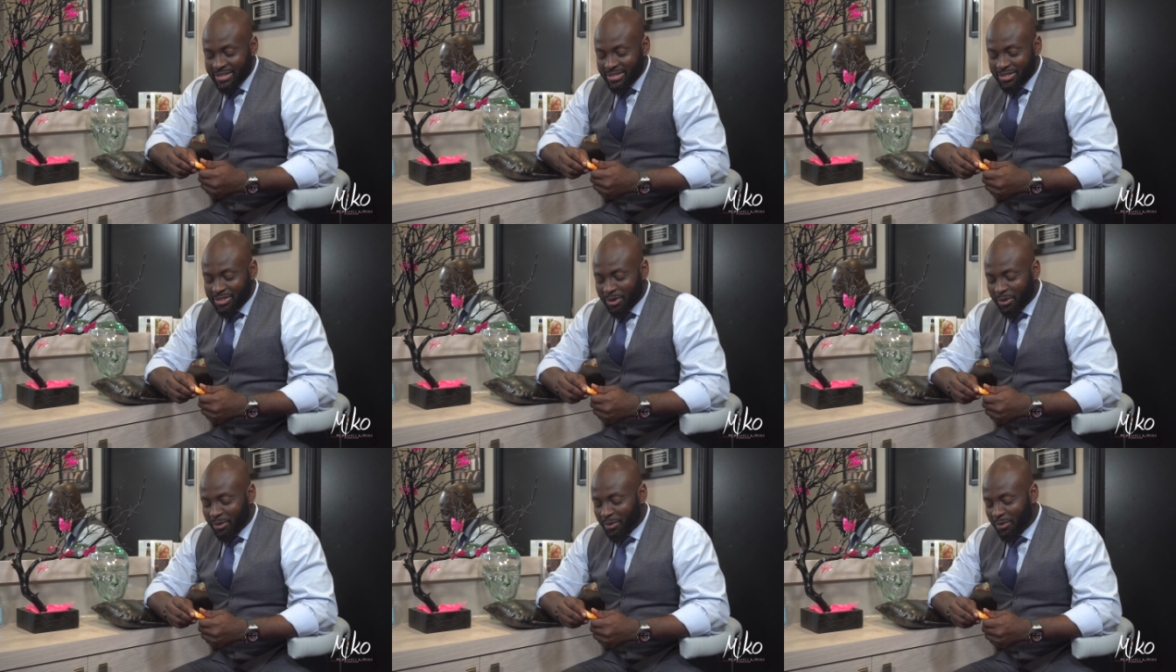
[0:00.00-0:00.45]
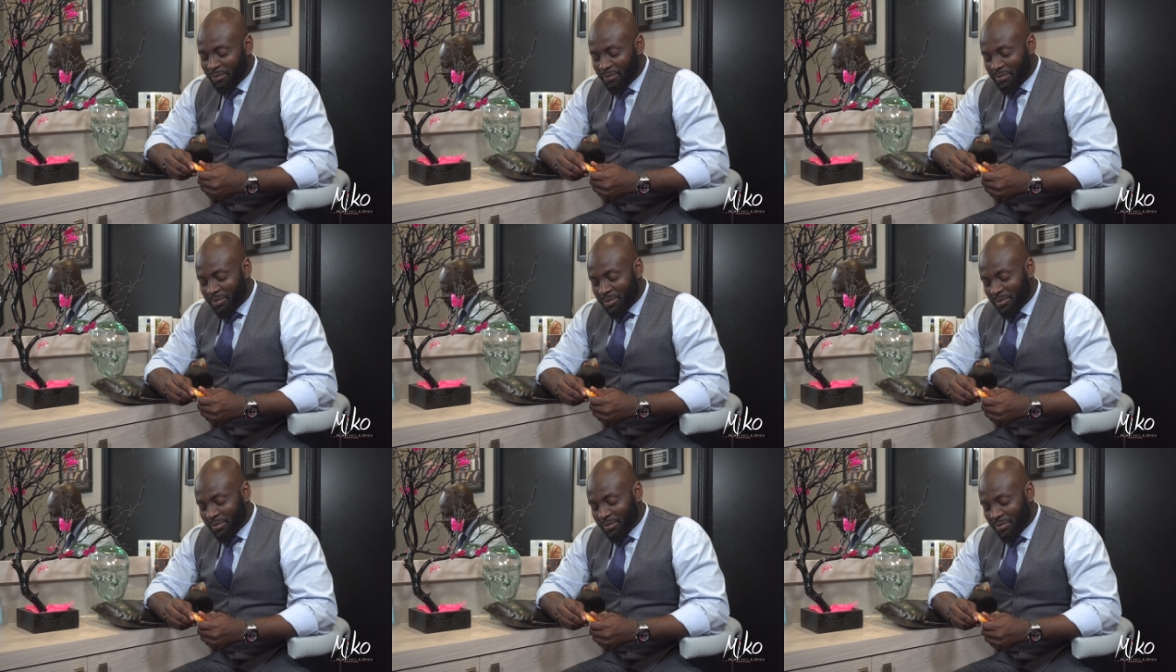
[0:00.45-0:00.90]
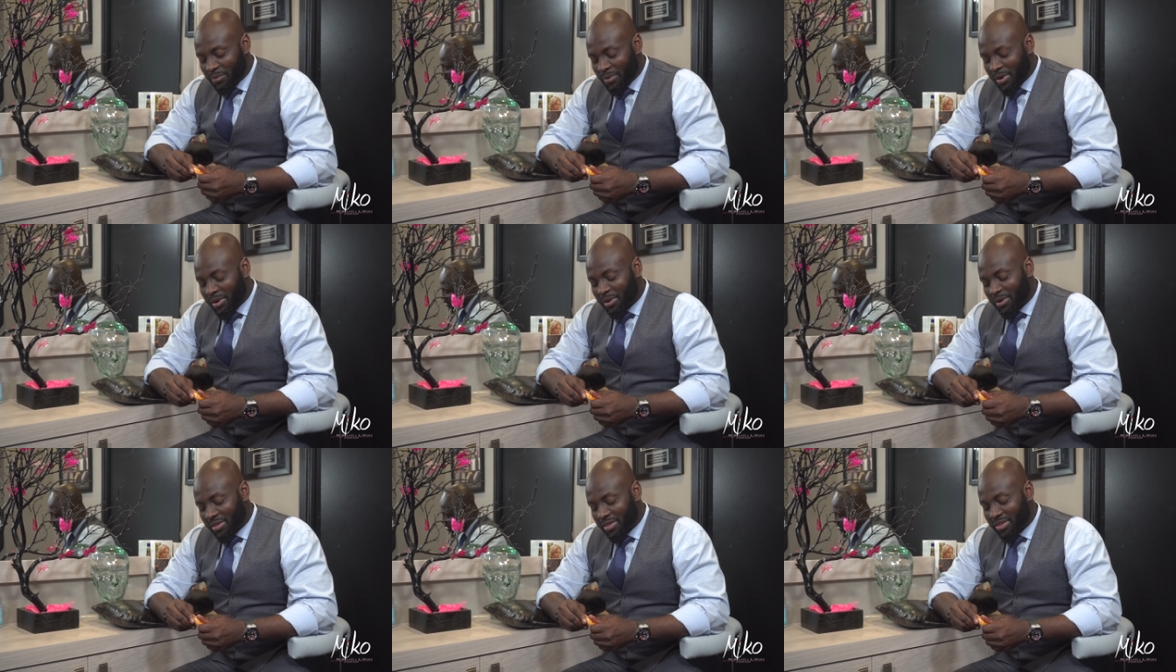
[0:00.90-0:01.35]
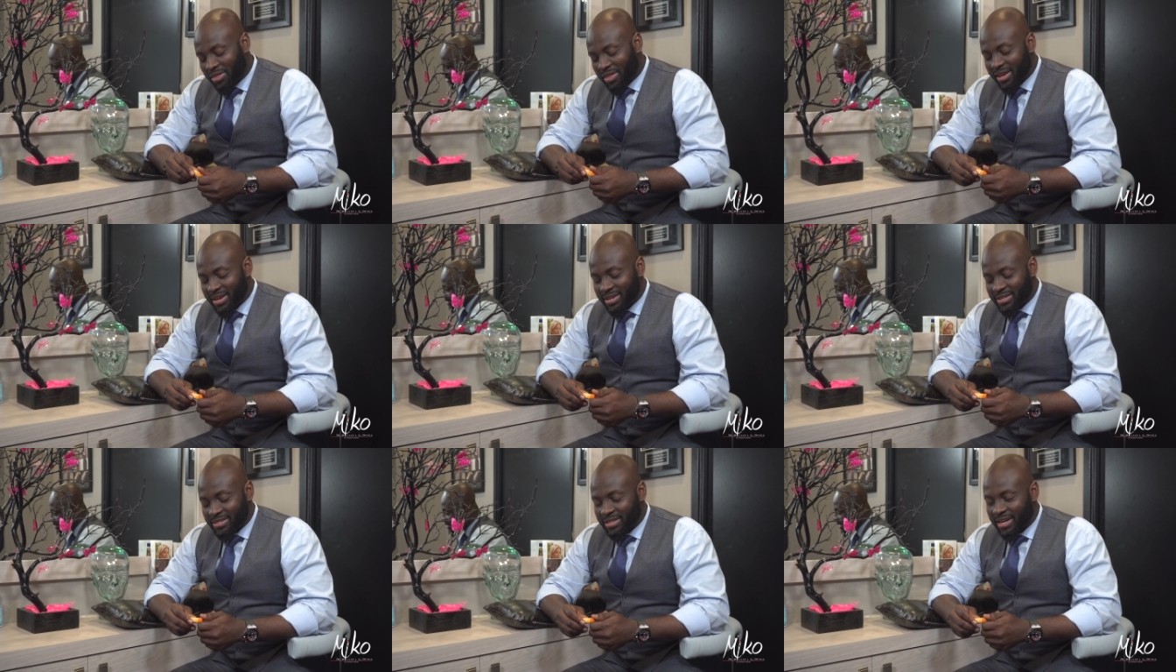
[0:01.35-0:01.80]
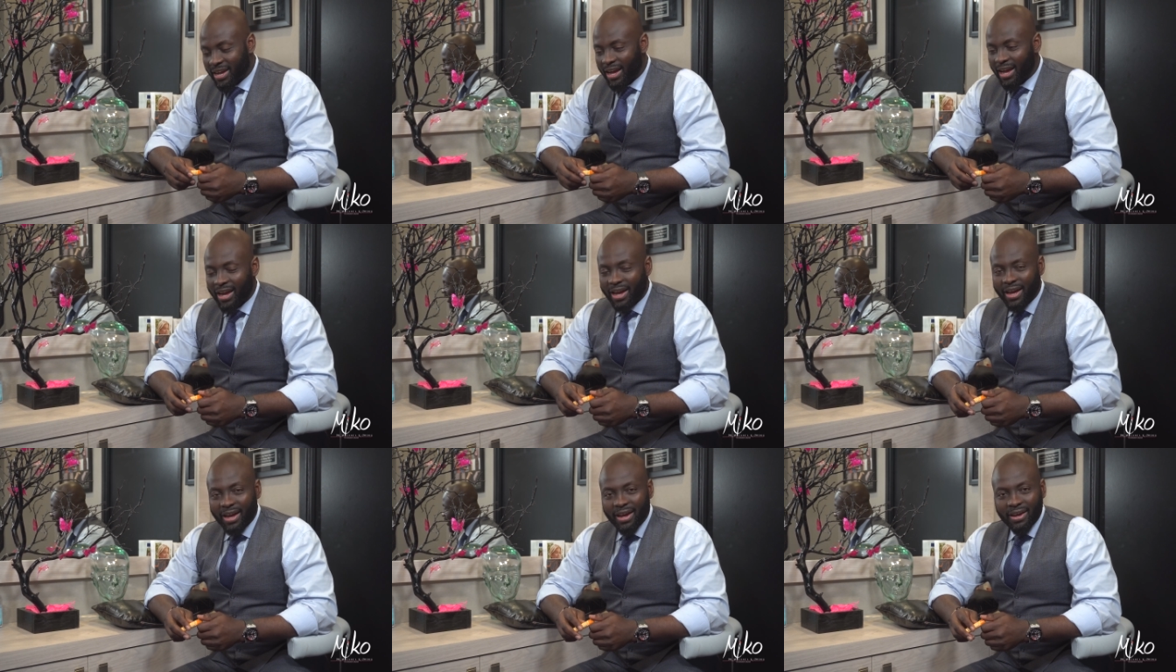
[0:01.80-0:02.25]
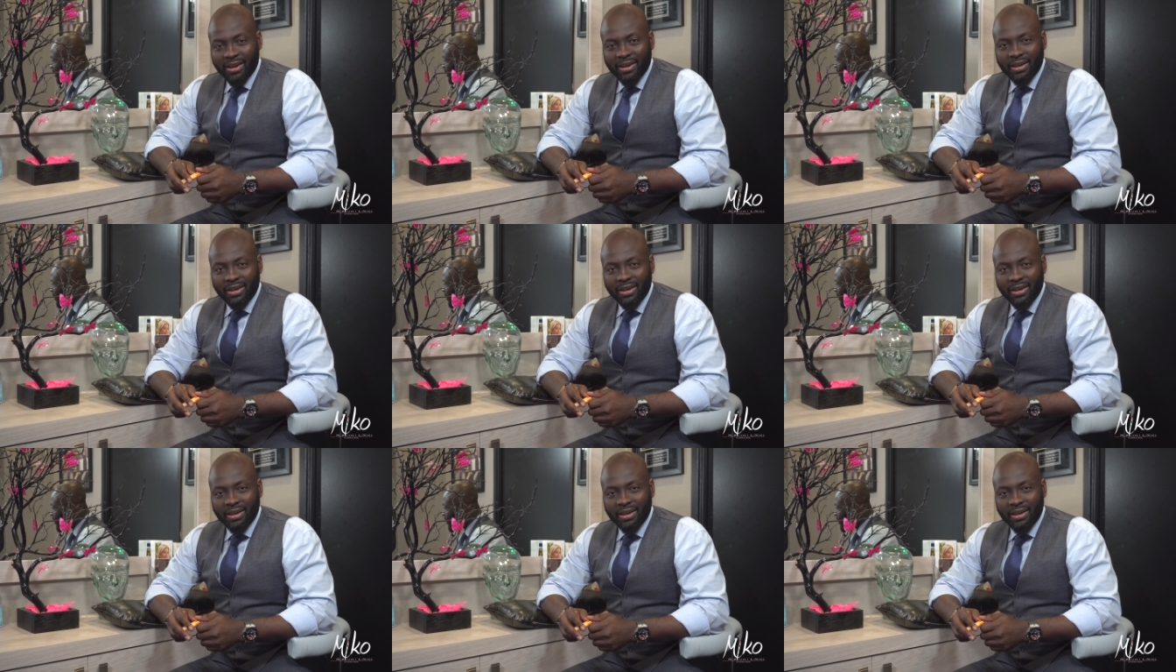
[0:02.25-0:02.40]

So one of the things that